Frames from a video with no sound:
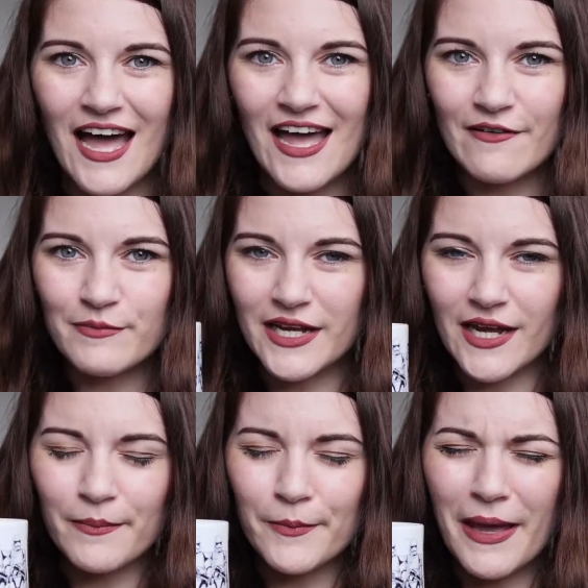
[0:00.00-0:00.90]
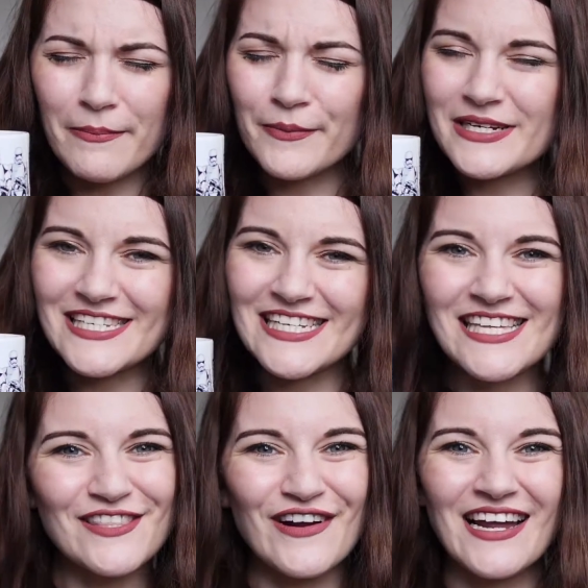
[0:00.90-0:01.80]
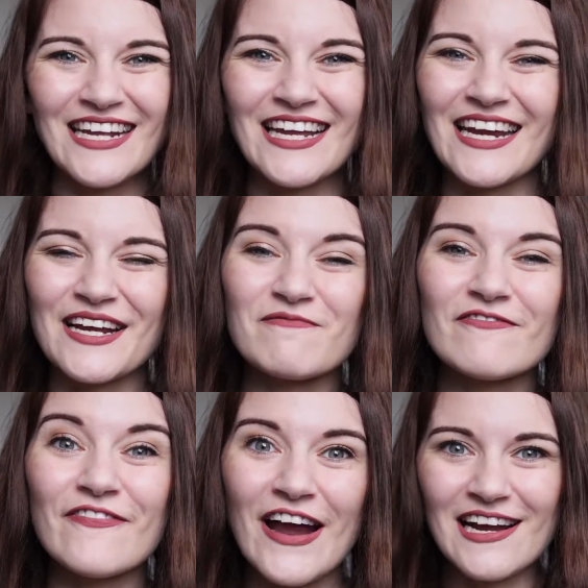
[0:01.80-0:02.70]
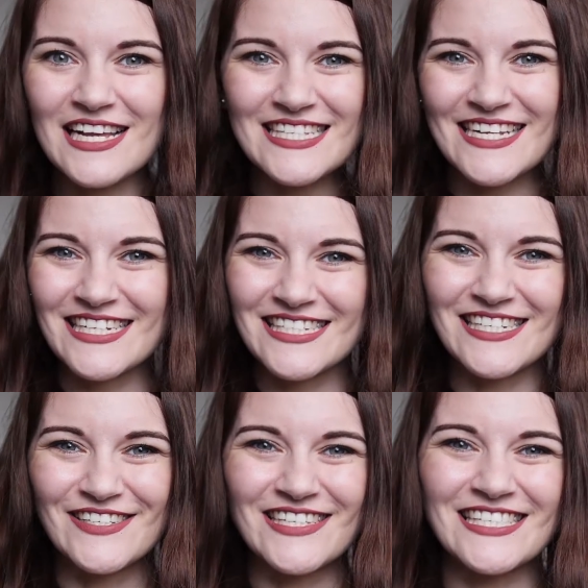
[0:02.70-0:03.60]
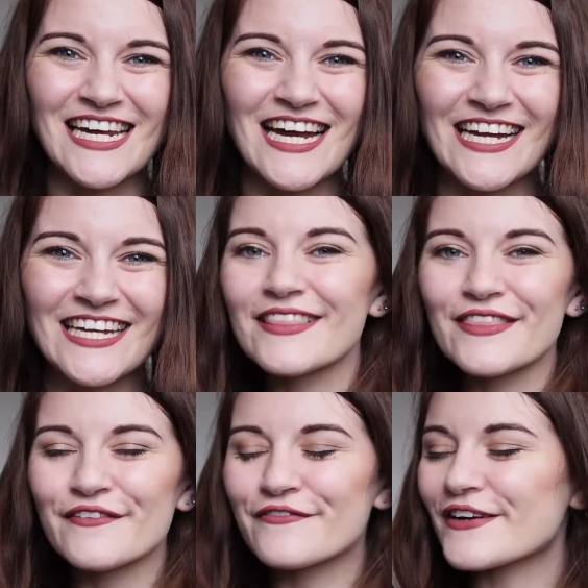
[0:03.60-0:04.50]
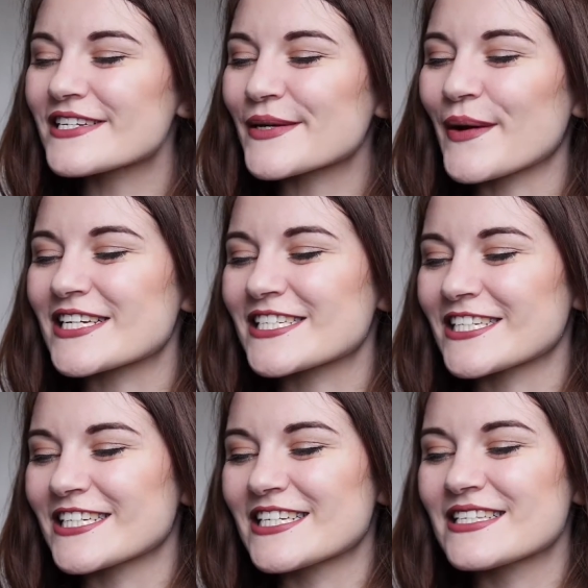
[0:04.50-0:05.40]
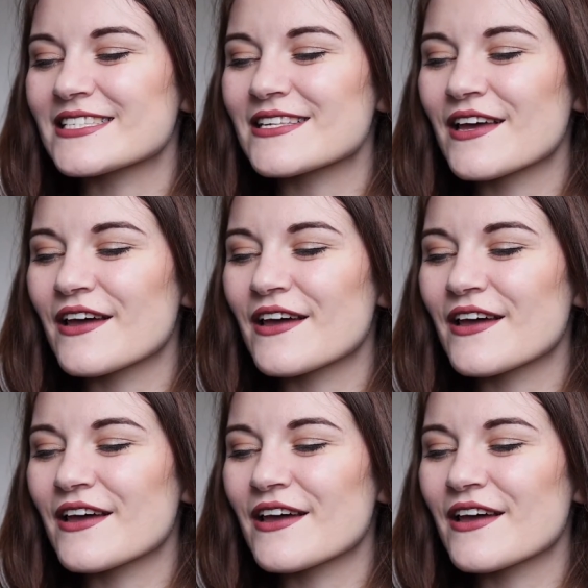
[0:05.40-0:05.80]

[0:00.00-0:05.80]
I have my cup of peppermint tea at the ready and I'm very excited to do this tag. The first question is,